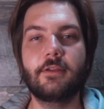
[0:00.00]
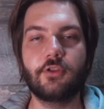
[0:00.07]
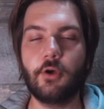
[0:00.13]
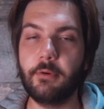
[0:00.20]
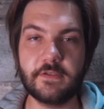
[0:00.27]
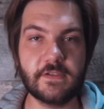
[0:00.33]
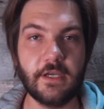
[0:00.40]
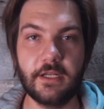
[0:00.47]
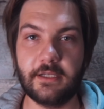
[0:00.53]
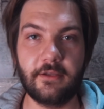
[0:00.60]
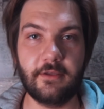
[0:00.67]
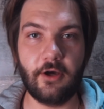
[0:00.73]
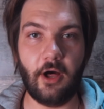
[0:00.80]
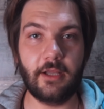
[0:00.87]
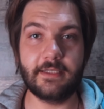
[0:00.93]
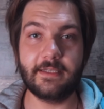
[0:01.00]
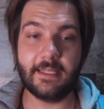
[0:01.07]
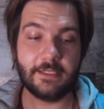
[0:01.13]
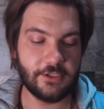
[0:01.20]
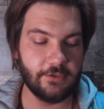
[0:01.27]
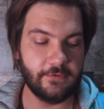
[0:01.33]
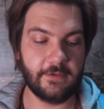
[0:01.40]
No one's gonna call
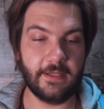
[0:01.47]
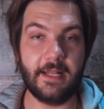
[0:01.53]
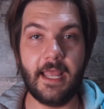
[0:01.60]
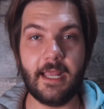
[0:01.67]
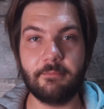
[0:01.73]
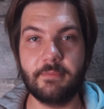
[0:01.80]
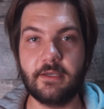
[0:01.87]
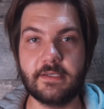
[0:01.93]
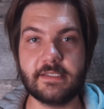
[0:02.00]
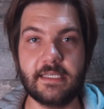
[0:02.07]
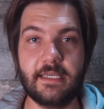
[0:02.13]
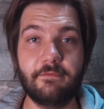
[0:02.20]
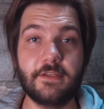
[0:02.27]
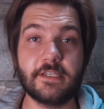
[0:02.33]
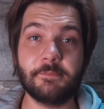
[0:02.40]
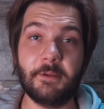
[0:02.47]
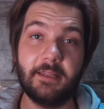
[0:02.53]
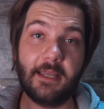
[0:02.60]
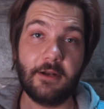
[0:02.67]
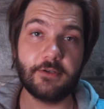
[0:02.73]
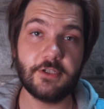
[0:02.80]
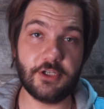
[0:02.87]
attention to the deck, because if the
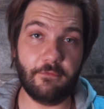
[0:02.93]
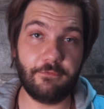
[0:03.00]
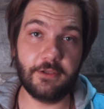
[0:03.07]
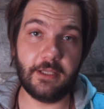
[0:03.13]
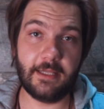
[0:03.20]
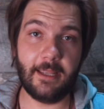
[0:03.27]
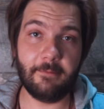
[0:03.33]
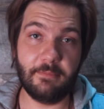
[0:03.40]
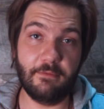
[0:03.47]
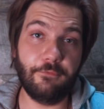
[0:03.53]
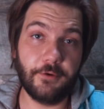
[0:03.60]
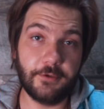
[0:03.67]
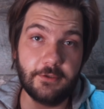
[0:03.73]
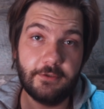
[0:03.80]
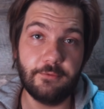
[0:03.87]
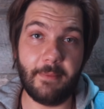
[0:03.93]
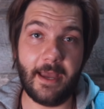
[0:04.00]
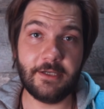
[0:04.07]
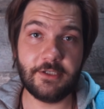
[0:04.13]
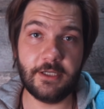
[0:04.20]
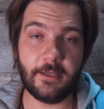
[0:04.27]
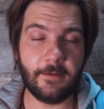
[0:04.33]
spectator shuffle the deck before you do
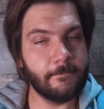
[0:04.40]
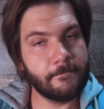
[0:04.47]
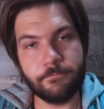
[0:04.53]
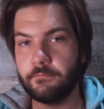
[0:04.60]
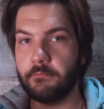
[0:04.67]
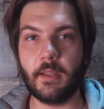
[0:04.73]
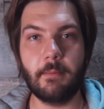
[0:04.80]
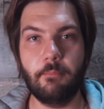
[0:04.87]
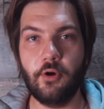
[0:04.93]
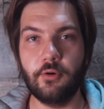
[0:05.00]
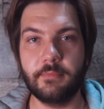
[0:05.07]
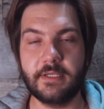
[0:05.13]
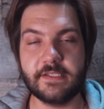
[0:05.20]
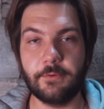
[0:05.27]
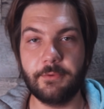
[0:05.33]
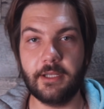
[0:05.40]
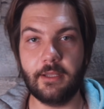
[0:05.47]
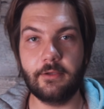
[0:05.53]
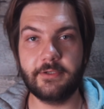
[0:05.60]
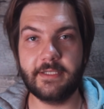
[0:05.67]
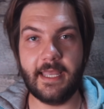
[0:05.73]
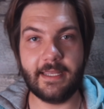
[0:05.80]
magic, boom, it's a
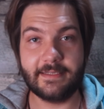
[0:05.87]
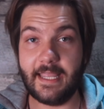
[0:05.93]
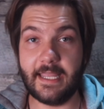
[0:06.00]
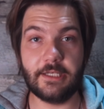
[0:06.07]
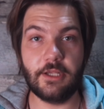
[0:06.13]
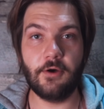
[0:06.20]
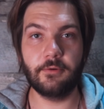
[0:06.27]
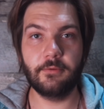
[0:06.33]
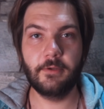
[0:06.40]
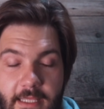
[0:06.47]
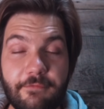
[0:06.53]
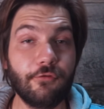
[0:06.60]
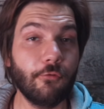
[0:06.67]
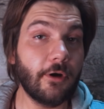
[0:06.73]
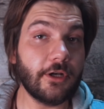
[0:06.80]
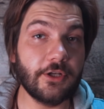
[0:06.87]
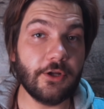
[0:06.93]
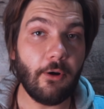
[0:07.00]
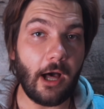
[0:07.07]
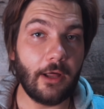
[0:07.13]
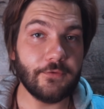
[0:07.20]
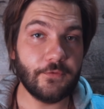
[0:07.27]
regular deck, they know. If you want to know
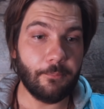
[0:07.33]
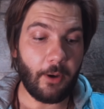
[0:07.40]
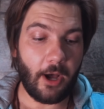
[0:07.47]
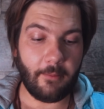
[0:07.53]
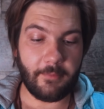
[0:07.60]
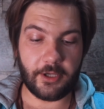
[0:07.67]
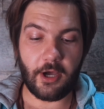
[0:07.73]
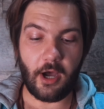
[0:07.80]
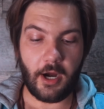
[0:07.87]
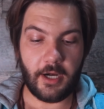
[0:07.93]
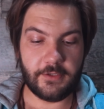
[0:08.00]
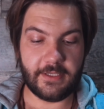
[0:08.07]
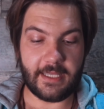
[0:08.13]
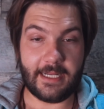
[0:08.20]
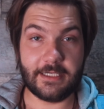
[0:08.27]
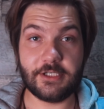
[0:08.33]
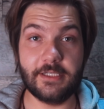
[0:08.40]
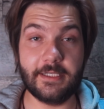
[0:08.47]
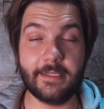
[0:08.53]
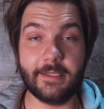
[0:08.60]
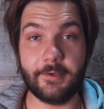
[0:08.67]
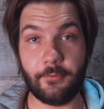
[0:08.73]
how to palm a card, you can actually
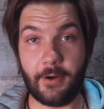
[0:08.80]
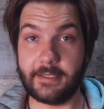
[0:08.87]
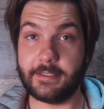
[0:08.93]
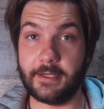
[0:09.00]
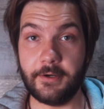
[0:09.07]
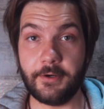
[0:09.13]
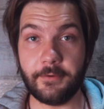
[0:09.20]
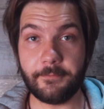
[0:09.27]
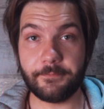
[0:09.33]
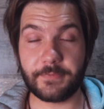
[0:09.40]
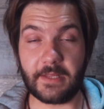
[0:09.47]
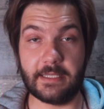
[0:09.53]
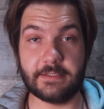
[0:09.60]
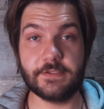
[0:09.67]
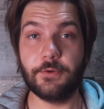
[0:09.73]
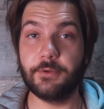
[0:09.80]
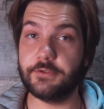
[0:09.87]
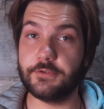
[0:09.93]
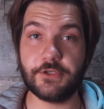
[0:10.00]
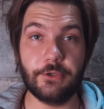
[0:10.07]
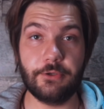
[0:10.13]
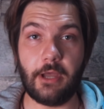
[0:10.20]
click right here, and it's going to
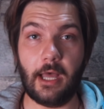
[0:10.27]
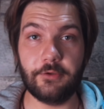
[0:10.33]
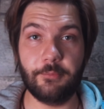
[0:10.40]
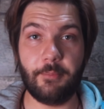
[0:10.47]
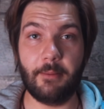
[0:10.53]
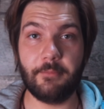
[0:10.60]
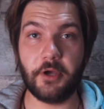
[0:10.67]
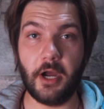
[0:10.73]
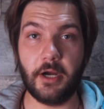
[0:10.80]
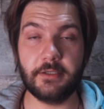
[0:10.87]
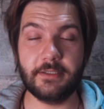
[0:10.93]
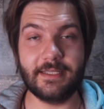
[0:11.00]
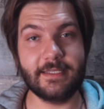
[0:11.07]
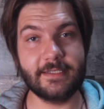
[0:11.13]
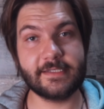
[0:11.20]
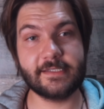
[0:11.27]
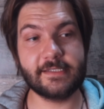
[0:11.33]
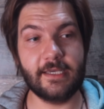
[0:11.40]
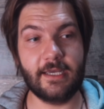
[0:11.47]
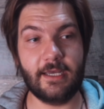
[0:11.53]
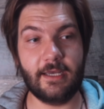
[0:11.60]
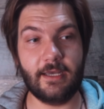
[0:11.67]
show you how to palm a card. It's
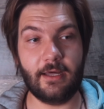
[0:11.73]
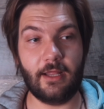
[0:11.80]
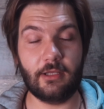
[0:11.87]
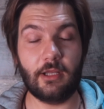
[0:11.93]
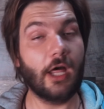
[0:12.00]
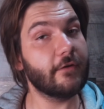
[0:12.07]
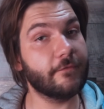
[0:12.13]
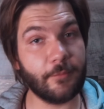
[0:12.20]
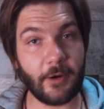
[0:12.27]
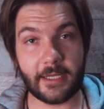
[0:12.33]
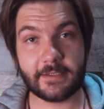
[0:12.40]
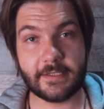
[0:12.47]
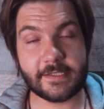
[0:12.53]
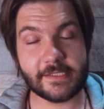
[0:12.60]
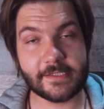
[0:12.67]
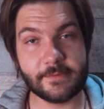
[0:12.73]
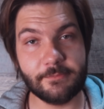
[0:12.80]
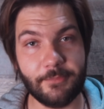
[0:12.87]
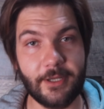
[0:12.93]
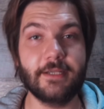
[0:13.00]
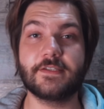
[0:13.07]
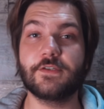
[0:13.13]
a lot of practice,
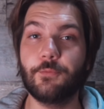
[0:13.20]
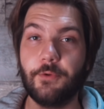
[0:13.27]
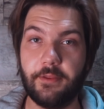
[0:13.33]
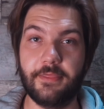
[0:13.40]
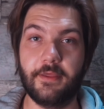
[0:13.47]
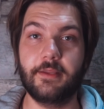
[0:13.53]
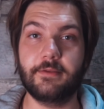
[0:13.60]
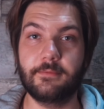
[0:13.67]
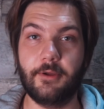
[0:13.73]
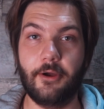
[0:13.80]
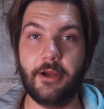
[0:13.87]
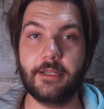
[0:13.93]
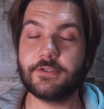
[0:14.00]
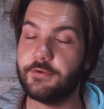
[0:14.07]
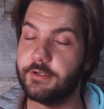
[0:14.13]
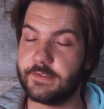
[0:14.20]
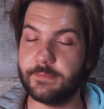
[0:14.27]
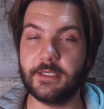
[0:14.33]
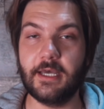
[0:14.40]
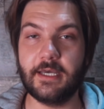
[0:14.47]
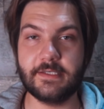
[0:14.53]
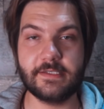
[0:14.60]
but it's worth it, all right? Trust me,
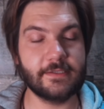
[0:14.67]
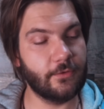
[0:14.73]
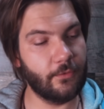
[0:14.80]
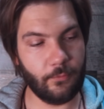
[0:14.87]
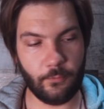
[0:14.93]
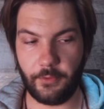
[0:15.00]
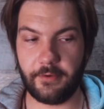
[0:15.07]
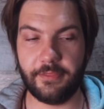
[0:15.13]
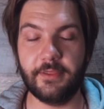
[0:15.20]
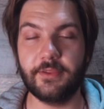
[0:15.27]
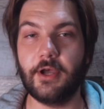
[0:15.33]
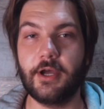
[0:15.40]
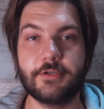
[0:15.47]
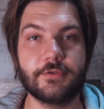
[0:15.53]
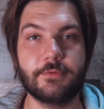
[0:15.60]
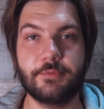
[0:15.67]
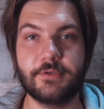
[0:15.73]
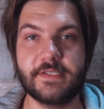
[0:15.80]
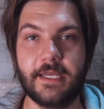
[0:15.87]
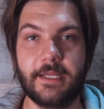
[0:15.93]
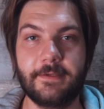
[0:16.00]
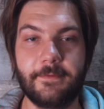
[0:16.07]
guys, worth it
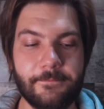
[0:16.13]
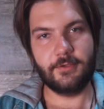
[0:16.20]
100%.